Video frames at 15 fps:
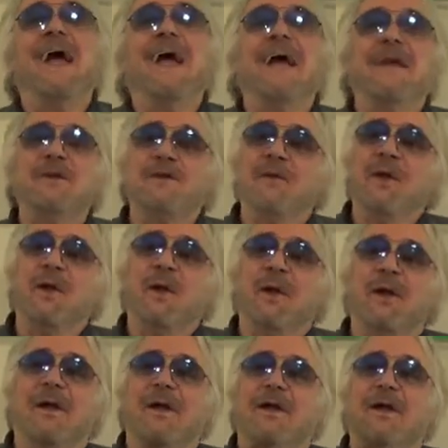And
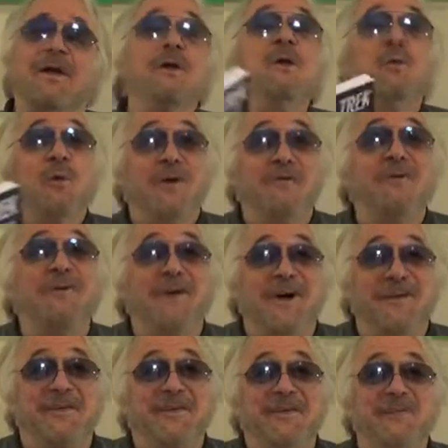you want to
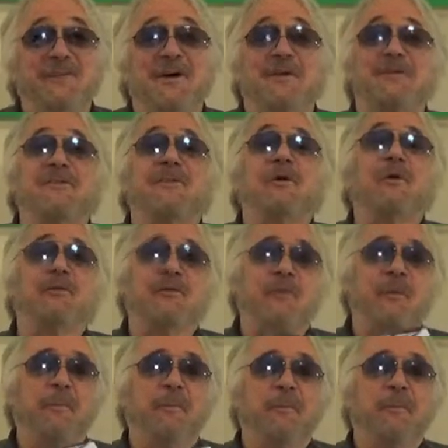knock their socks off,